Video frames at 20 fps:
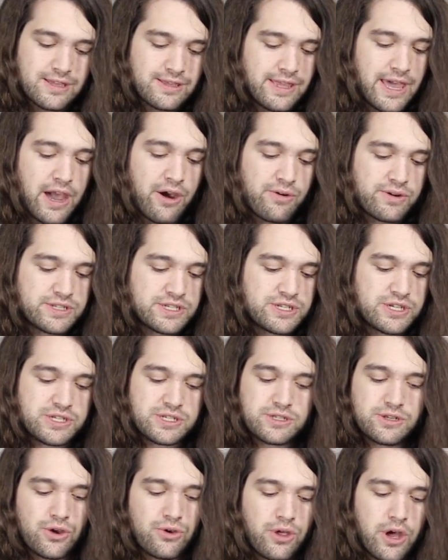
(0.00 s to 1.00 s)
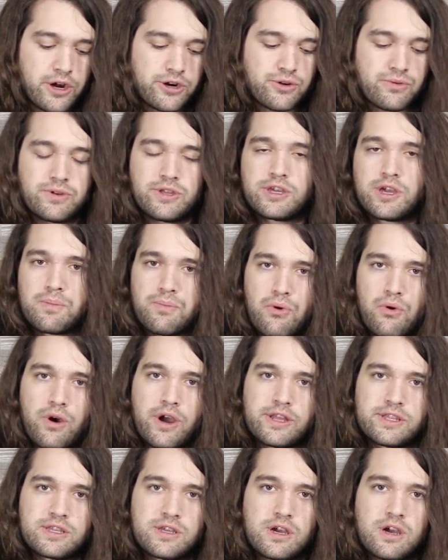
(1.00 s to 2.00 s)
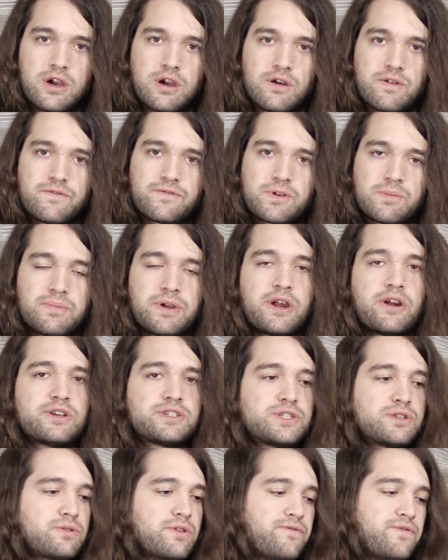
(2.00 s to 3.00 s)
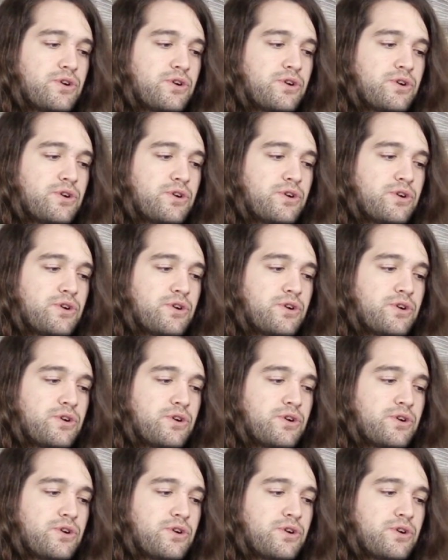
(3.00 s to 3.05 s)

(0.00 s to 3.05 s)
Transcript: Now it's just no longer really a point of comparison.